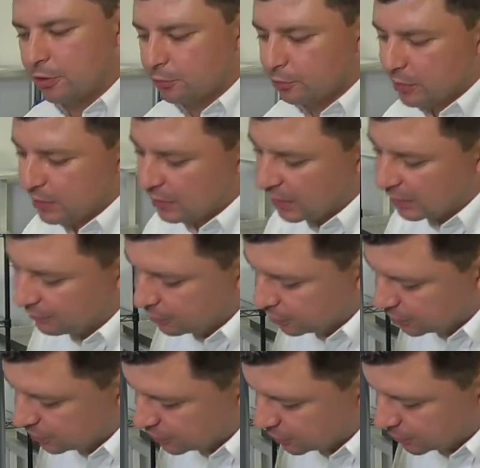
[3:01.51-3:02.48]
3
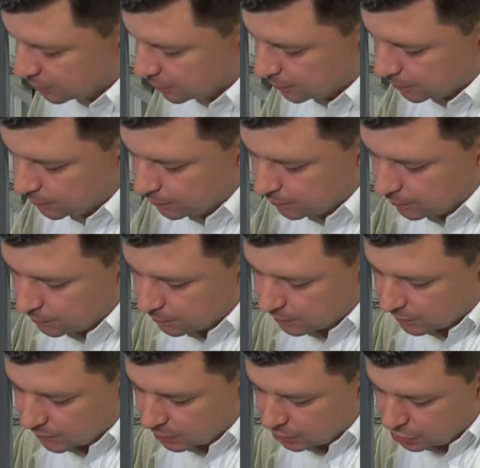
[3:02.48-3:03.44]
levels,
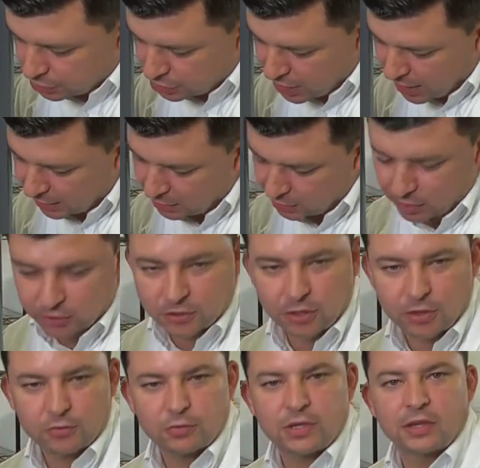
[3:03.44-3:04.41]
jack it
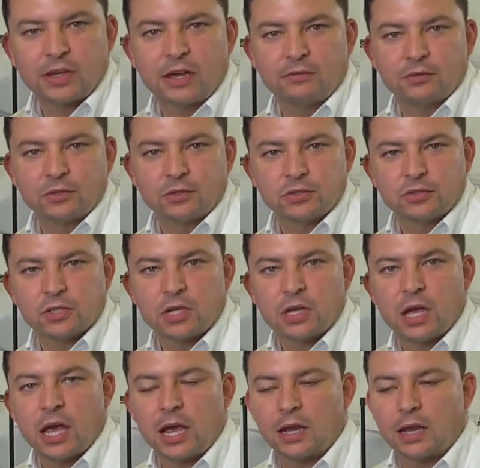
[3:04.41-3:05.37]
onto 3 levels,
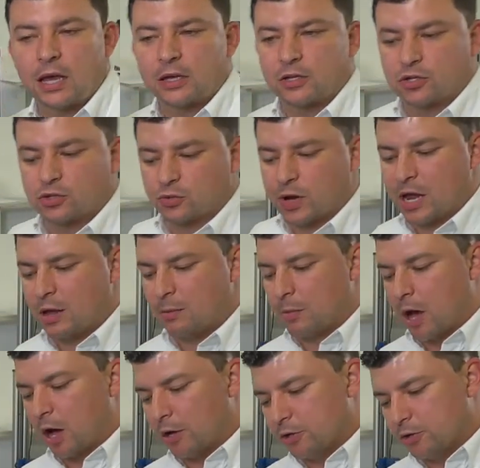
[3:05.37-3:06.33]
and I could
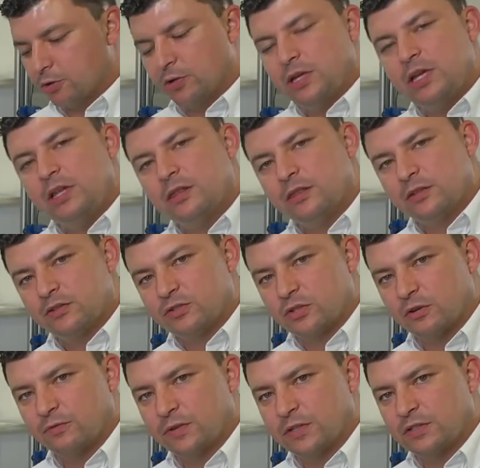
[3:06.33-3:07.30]
tram underneath the
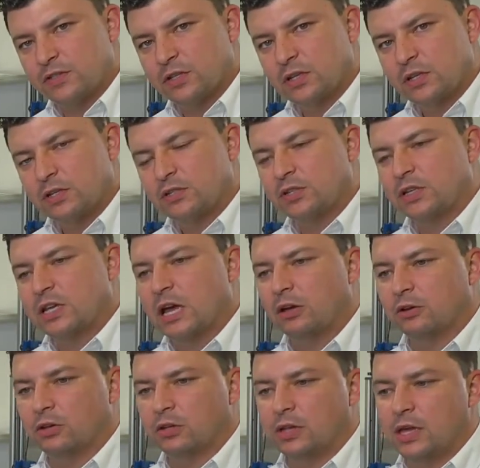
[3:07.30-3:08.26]
surface to
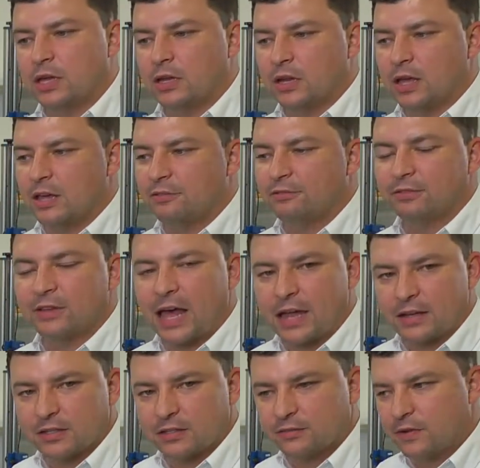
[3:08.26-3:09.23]
calculate a
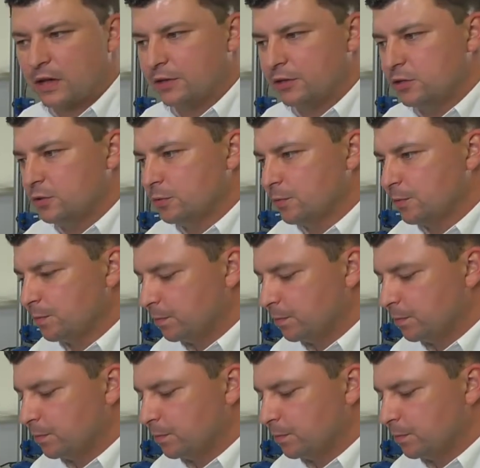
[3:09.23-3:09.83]
flatness value.